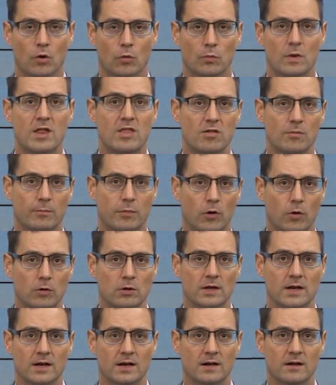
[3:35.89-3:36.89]
Recent
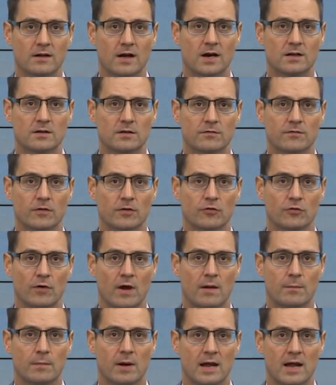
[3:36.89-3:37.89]
polling conducted for
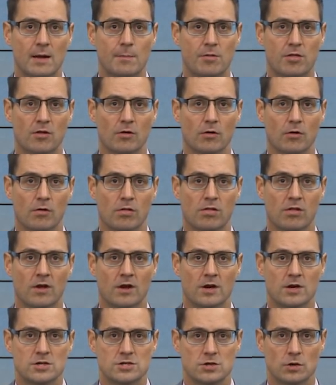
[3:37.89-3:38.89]
TREB by Ipsos
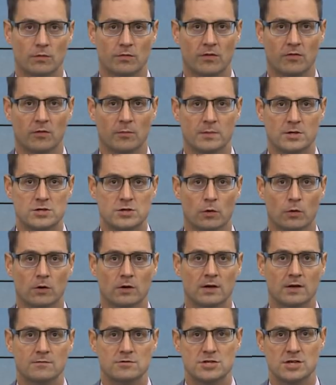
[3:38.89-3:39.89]
showed that the
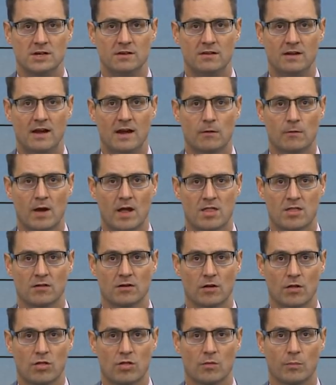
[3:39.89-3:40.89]
majority of GTA
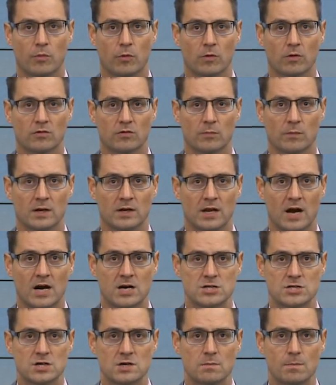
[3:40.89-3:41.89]
residents support the
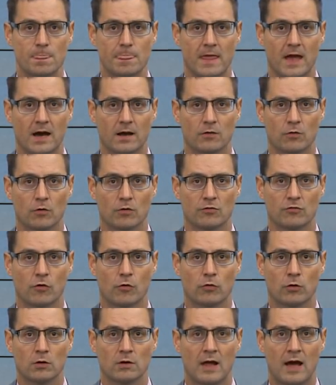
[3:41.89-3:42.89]
reduction and/or
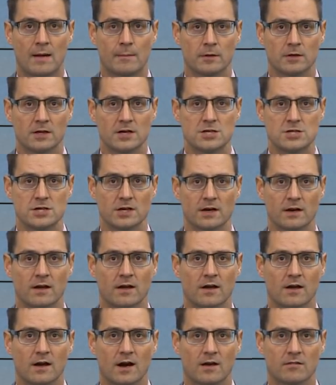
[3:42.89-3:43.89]
total abolition
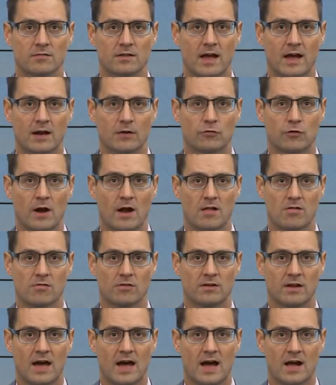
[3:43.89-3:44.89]
of land
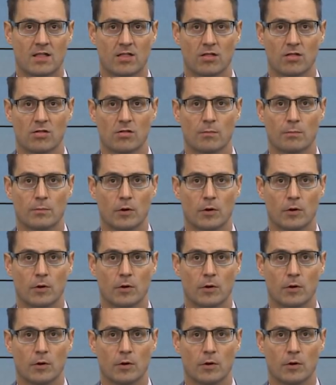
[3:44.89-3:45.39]
transfer taxes,